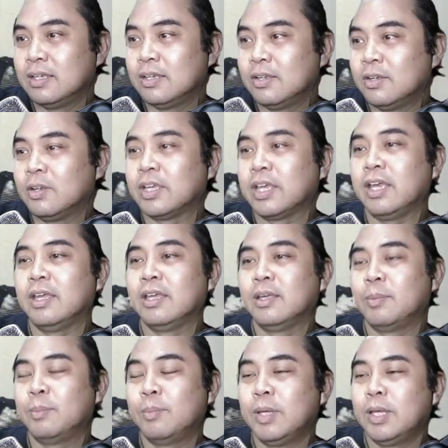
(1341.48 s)
Okay.
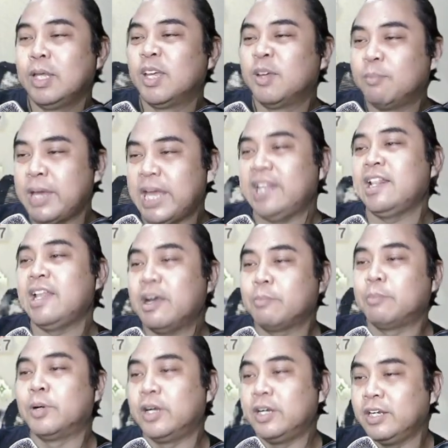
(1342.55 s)
Bad luck
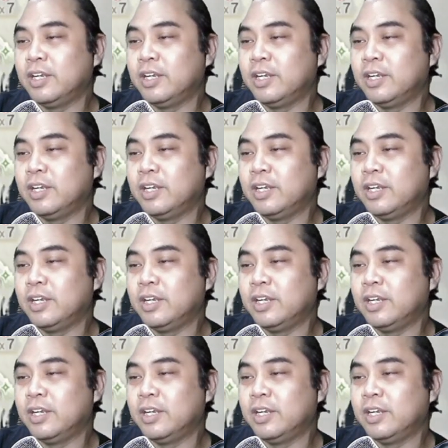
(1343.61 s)
burned.